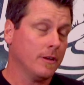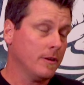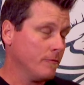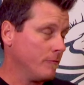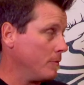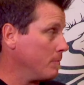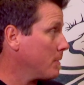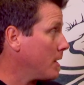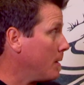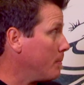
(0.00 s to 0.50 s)

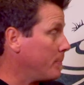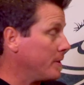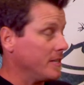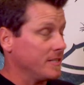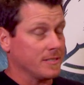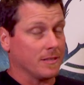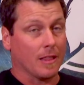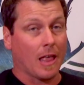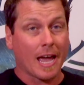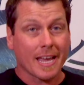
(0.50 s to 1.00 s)
from
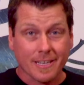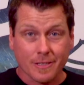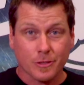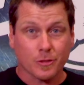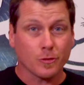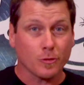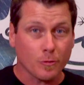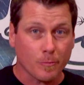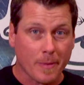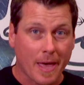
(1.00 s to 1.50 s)
companies like
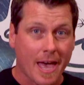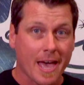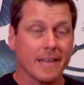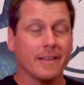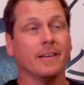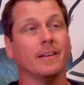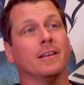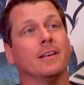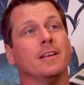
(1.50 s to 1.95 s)
Zoo Med.